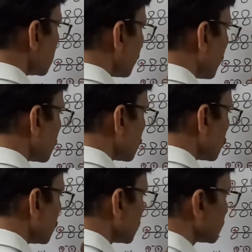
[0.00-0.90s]
is the first
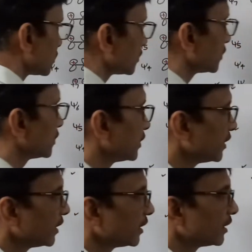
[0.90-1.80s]
node.
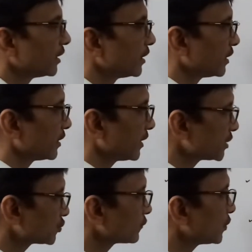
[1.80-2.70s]

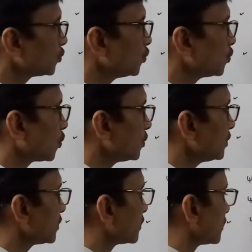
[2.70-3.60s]
Rest of the 2 node,